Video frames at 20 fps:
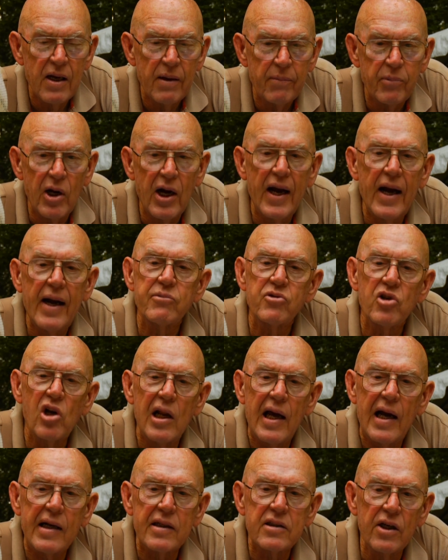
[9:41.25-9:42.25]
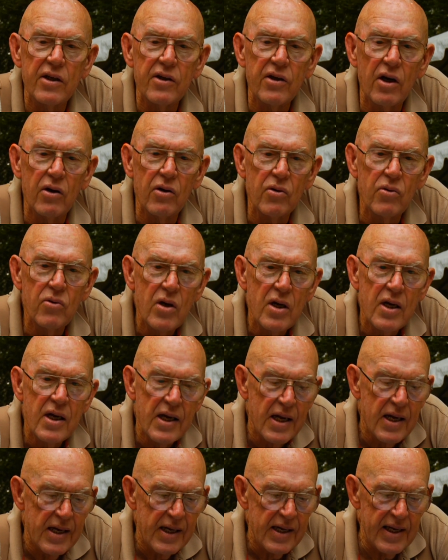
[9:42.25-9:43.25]
perhaps like to know
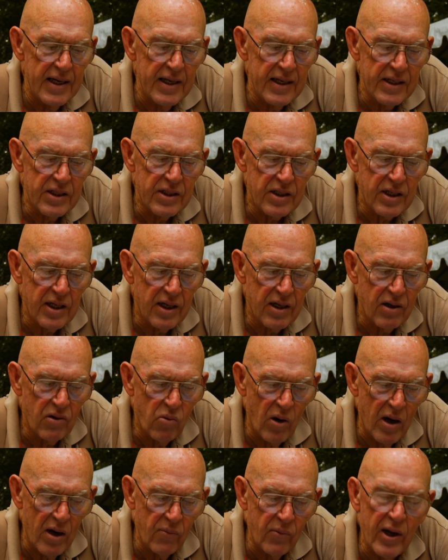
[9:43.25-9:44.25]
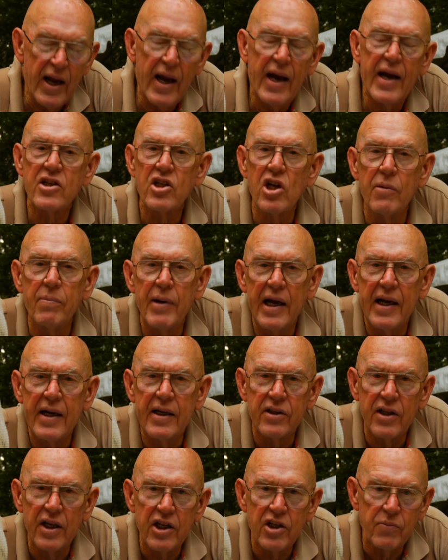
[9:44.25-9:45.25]
is why we actually
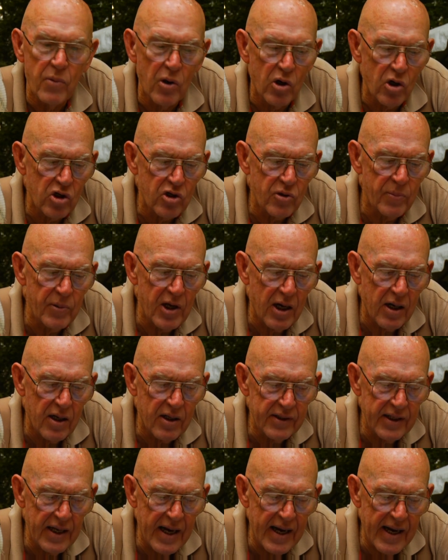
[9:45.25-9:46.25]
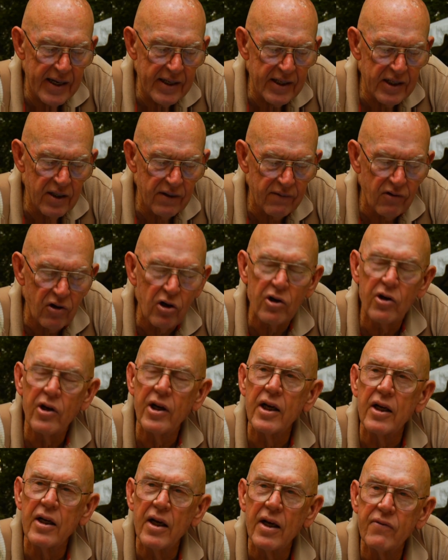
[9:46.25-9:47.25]
band these birds, beyond the idea of
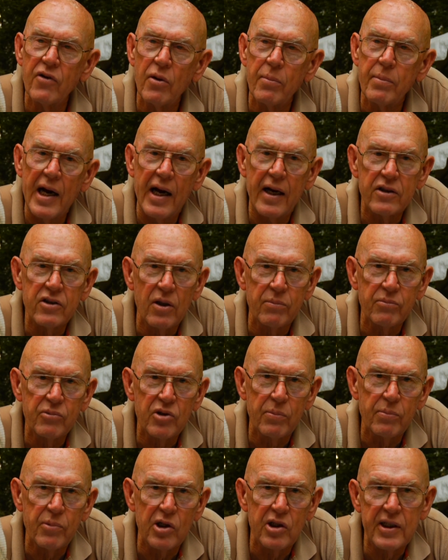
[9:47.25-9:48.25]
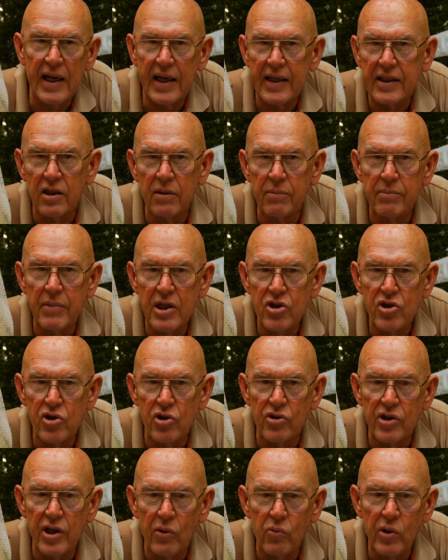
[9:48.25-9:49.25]
learning enough about them to protect them, be
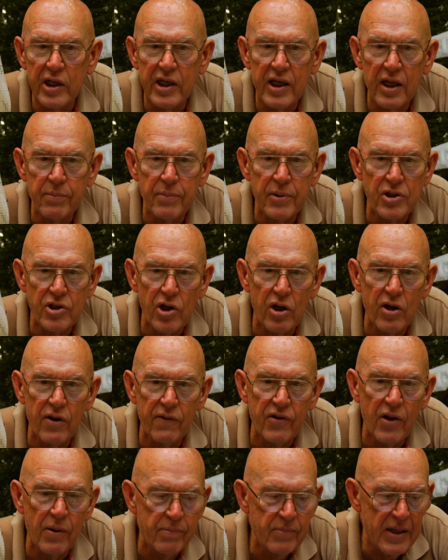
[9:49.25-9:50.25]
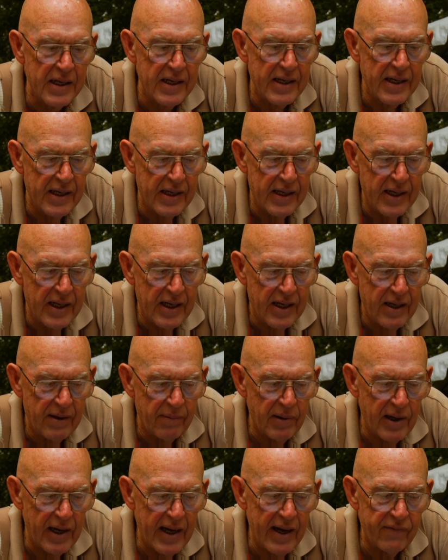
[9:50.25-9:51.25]
sure that we can preserve them.
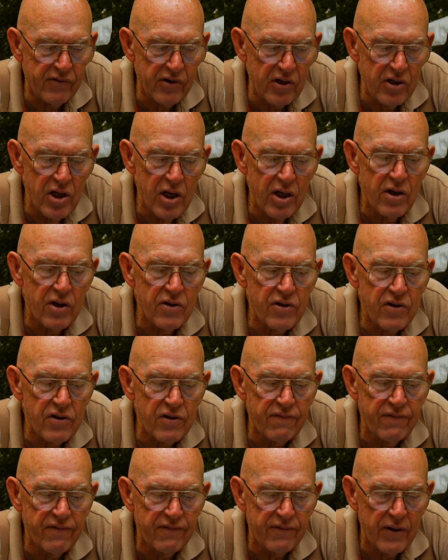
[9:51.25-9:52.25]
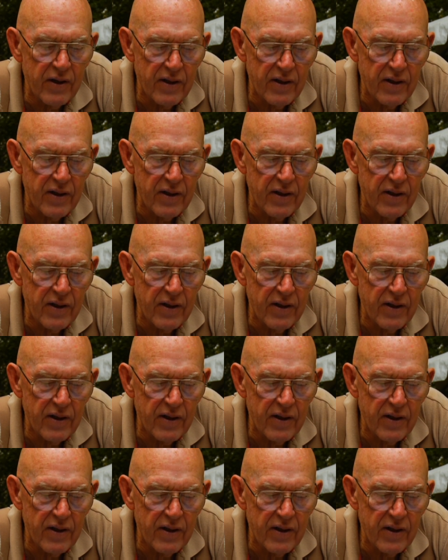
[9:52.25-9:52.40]
But after years of